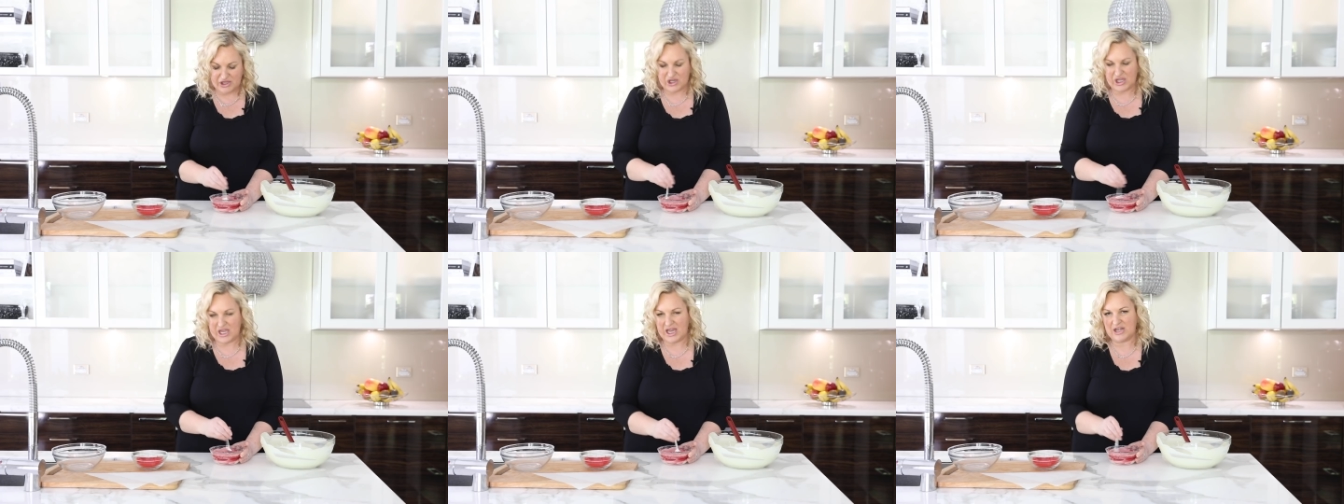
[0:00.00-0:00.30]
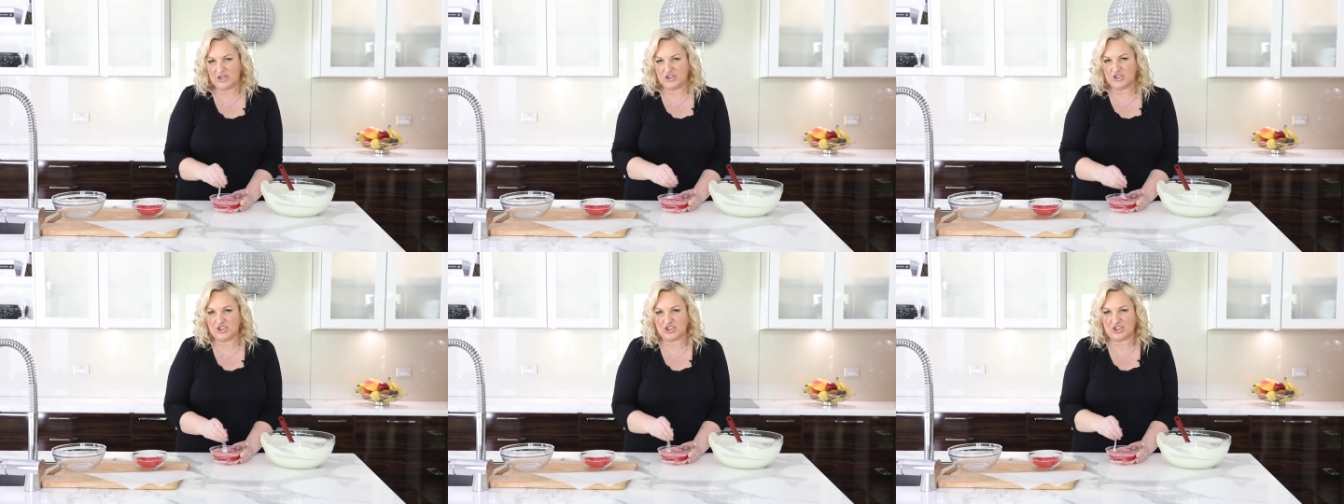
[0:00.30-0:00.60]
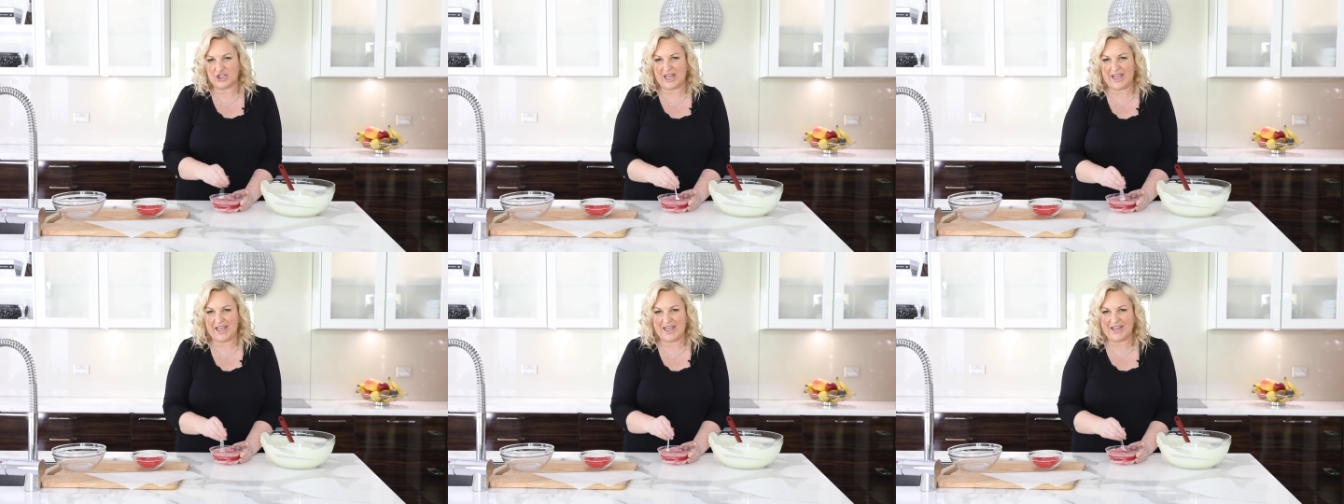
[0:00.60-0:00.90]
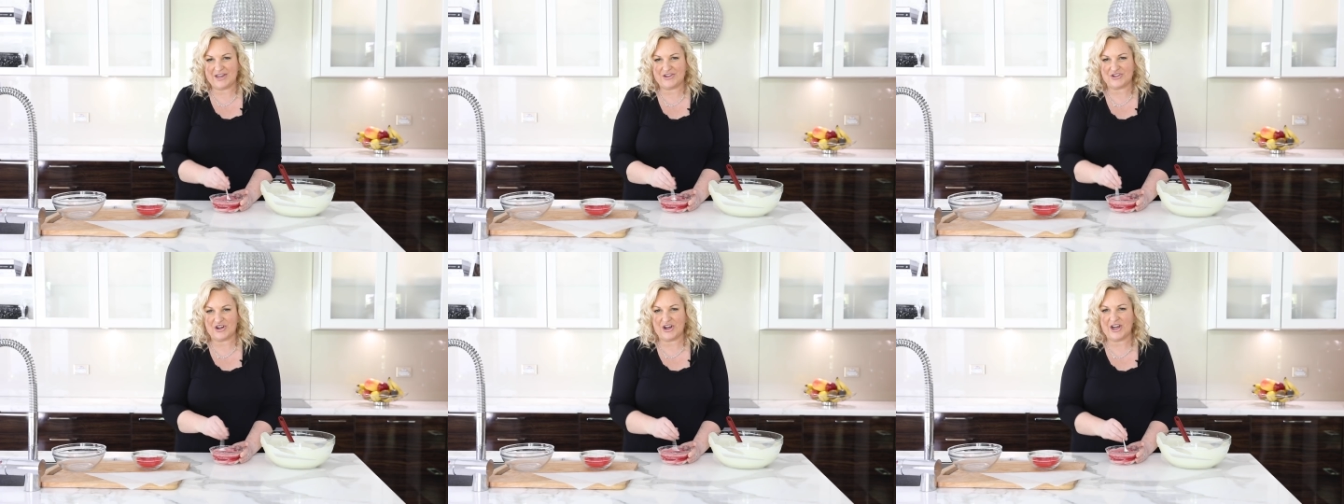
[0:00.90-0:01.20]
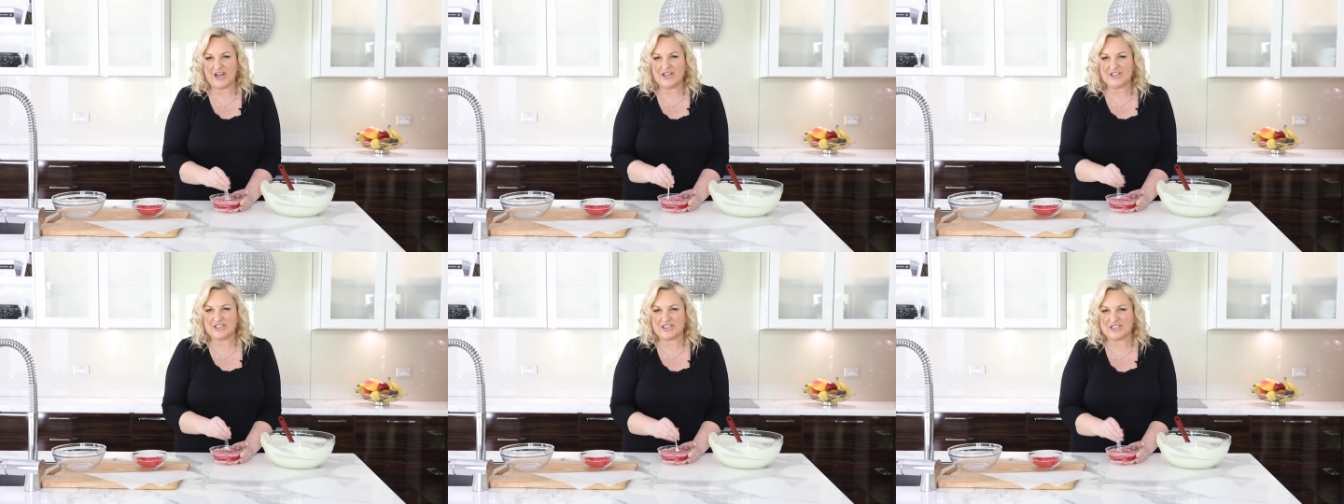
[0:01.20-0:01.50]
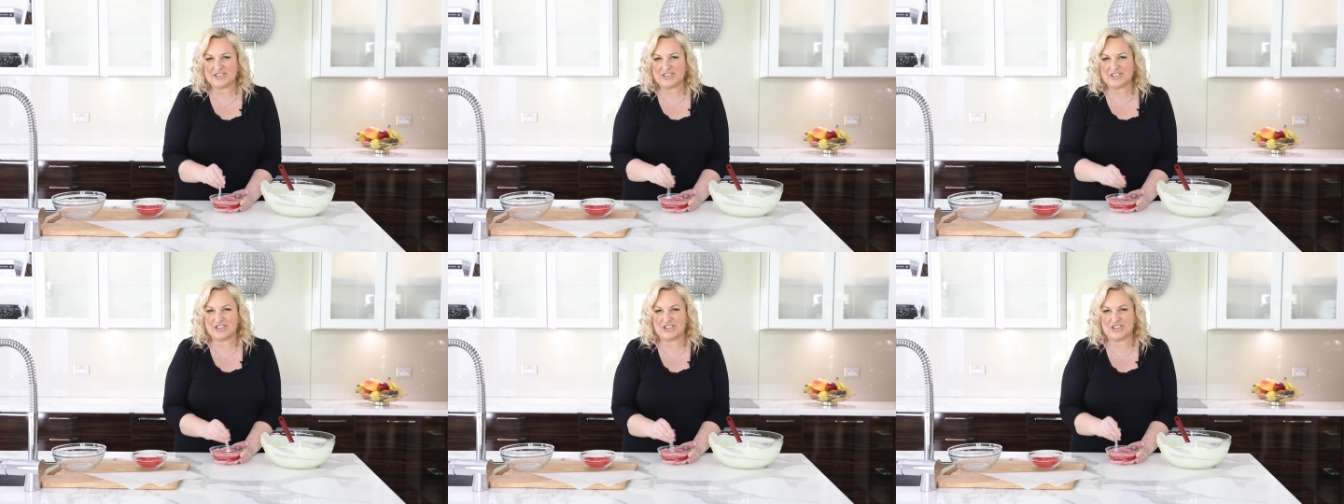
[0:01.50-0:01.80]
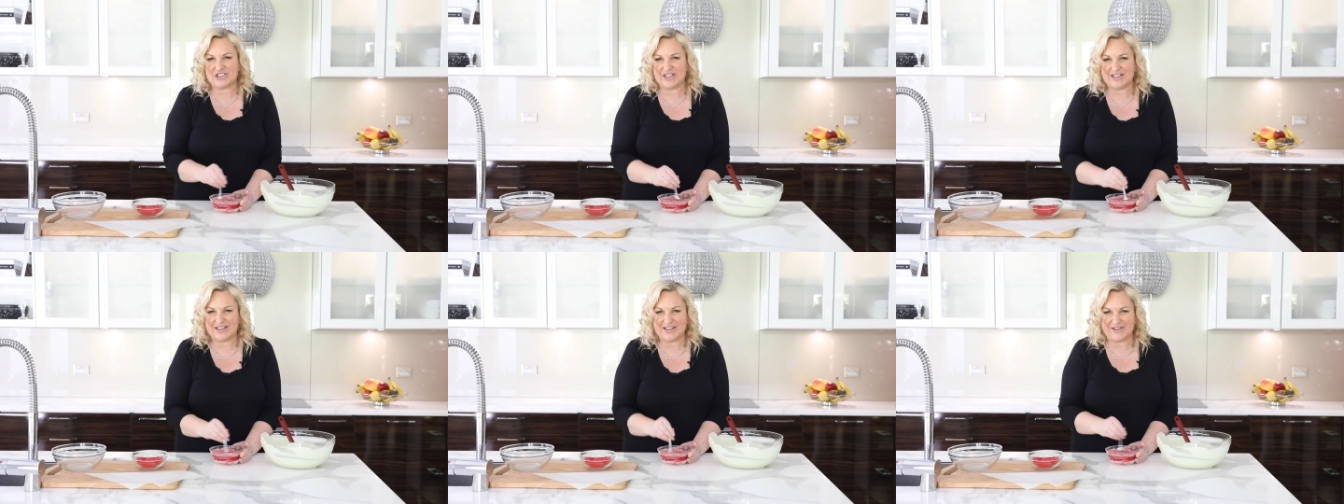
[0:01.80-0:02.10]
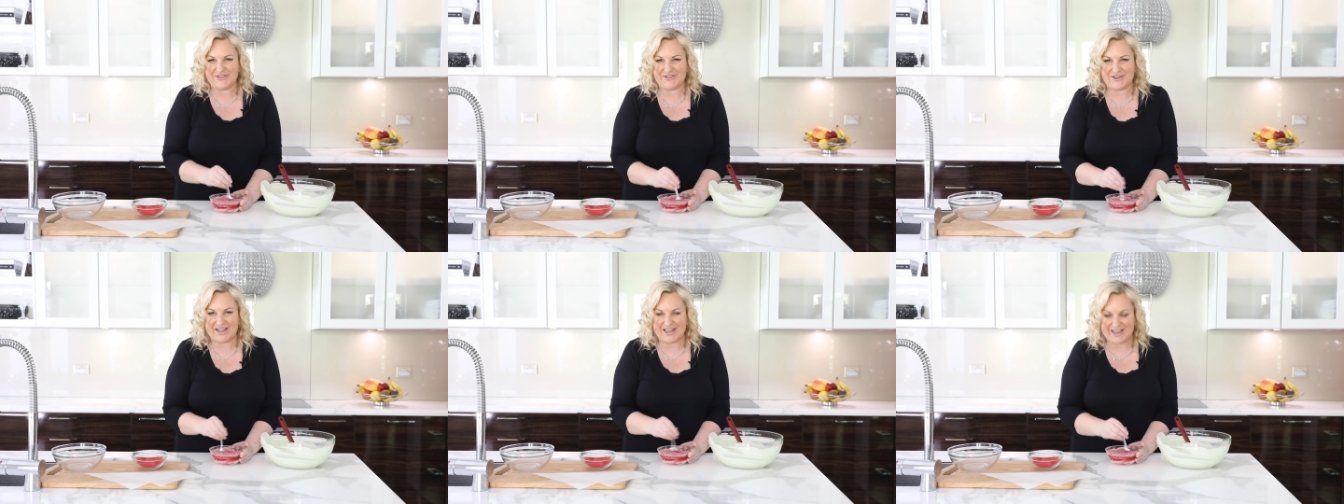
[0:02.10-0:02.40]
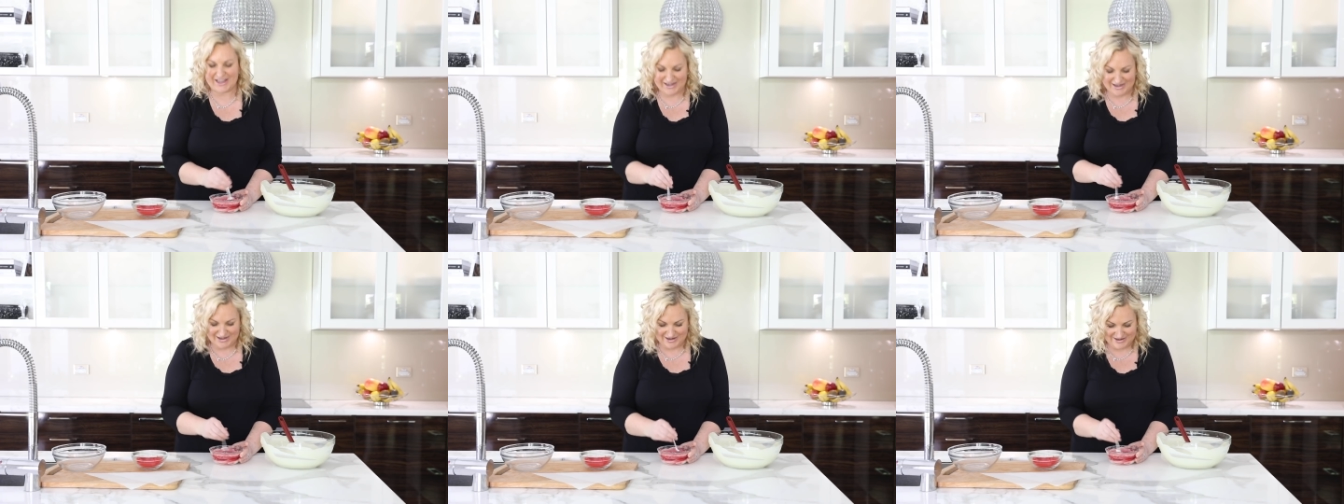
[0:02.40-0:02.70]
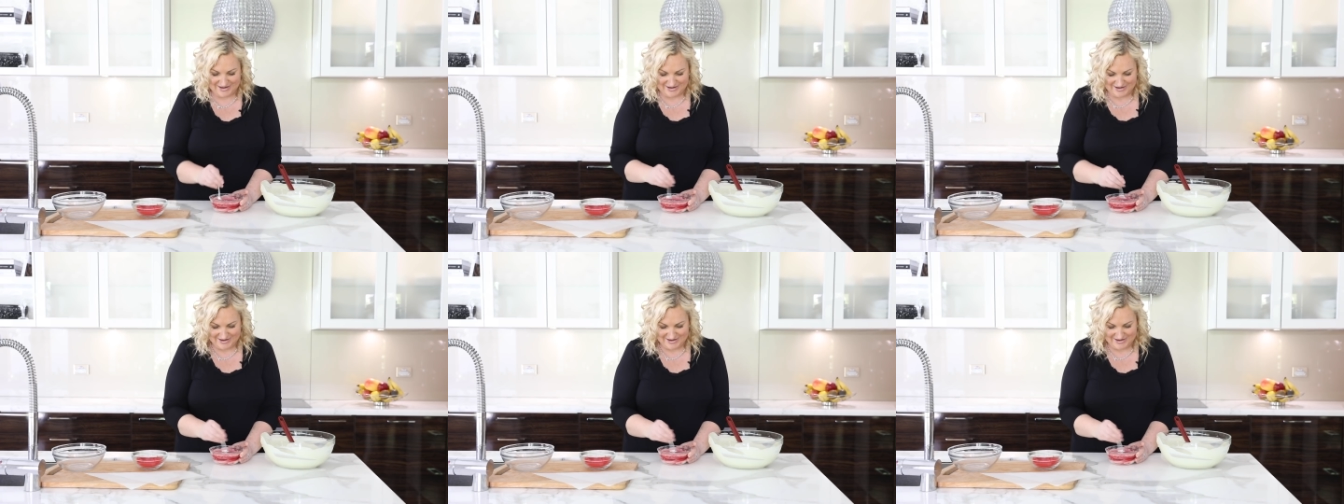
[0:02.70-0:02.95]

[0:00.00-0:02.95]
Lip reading: you can use your hairdryer just to gently reheat it.